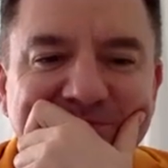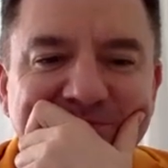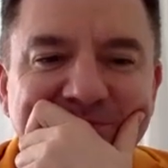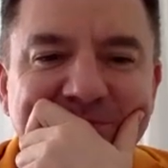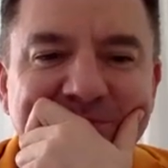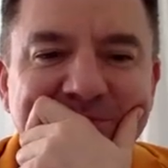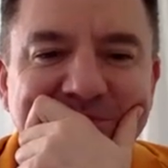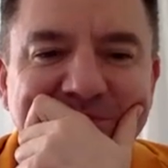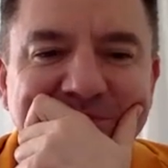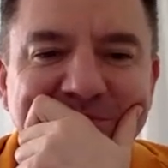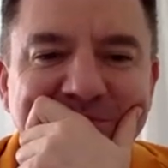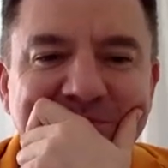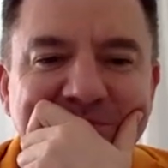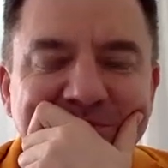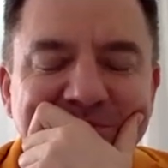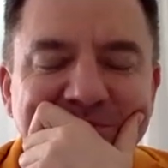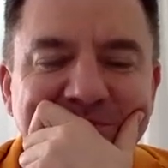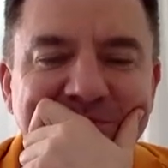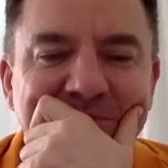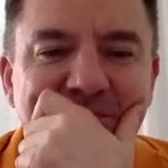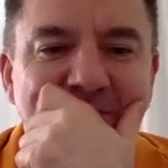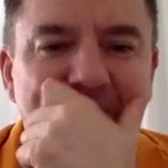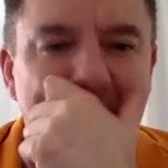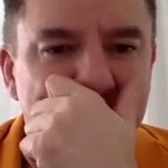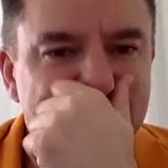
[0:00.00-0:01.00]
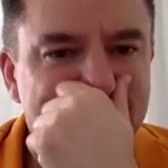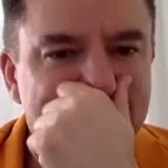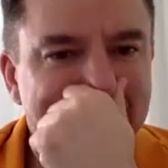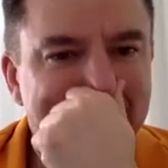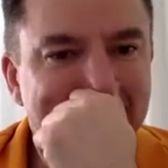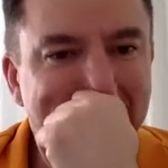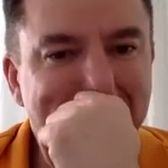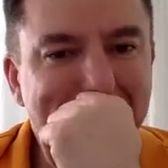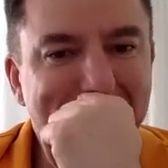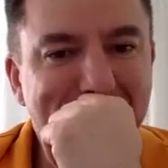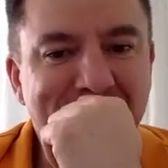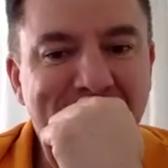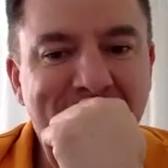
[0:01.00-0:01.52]
honestly, probably one of
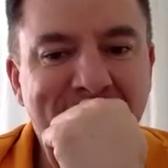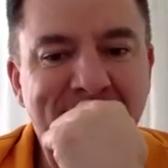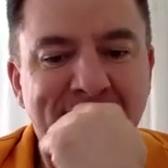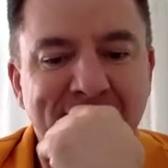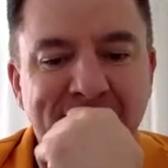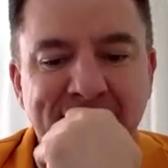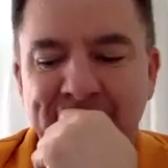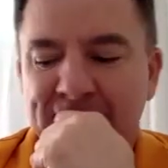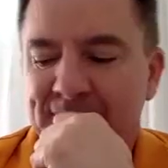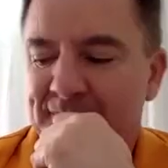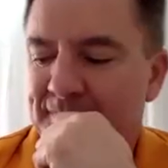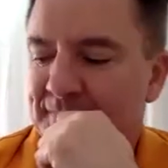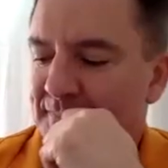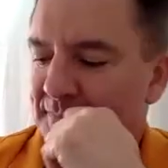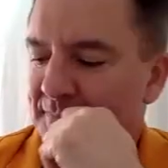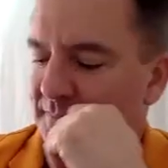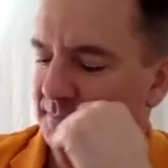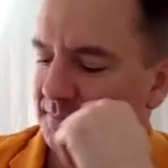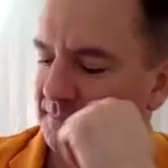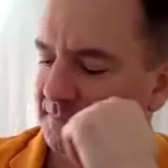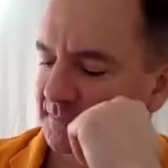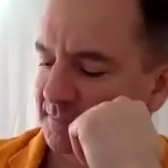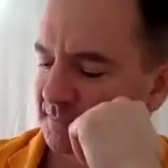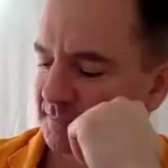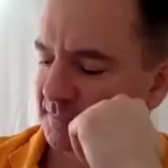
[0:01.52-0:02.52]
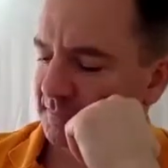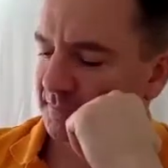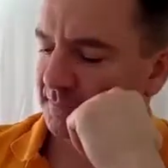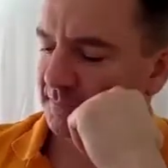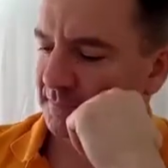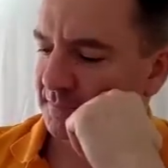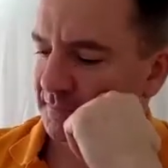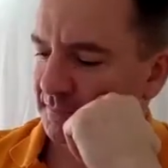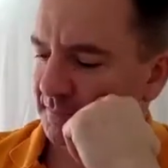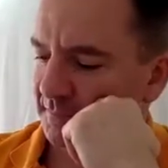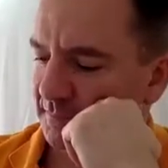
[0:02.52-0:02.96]
the harder weeks that I've had in the last